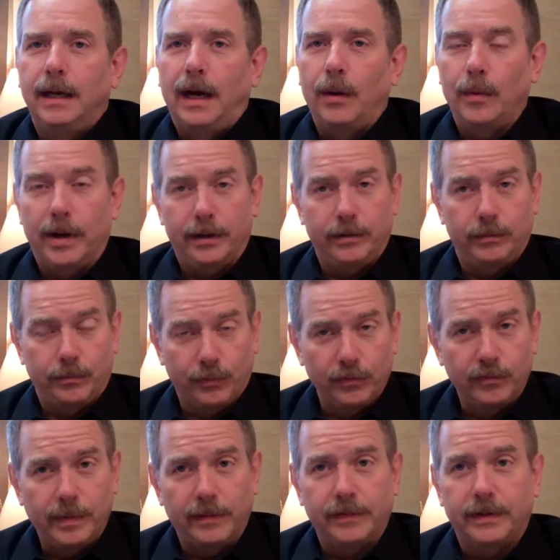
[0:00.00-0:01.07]
I wanted to
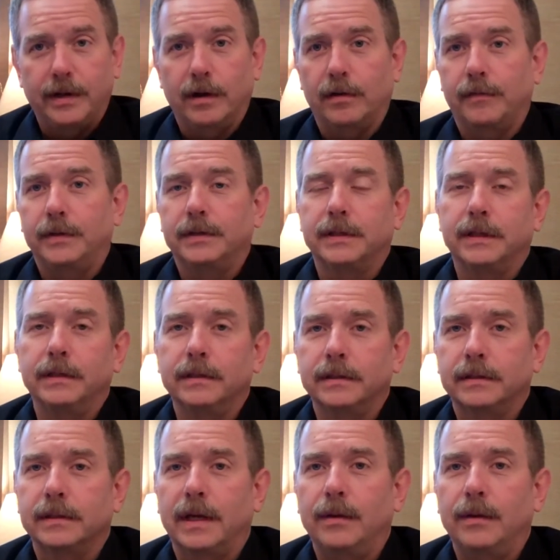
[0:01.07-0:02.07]
improve my photography skills.